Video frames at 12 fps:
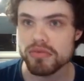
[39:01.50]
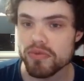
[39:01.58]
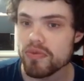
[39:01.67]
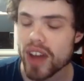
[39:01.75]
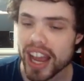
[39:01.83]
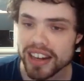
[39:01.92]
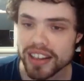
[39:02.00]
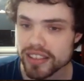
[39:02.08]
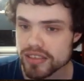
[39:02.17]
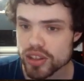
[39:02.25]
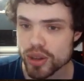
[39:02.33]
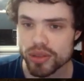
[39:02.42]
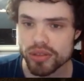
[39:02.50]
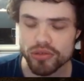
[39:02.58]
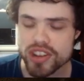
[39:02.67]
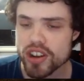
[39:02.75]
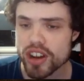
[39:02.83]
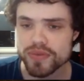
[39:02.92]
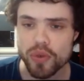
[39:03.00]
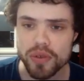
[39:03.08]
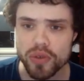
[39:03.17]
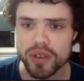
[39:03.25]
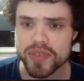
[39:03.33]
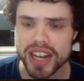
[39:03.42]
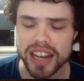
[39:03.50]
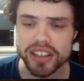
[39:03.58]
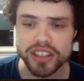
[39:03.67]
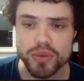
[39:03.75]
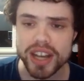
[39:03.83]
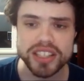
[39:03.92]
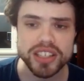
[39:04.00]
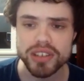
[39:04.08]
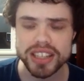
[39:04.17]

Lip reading: fine. Like, there's the 3-cost 4/4 vanilla US unit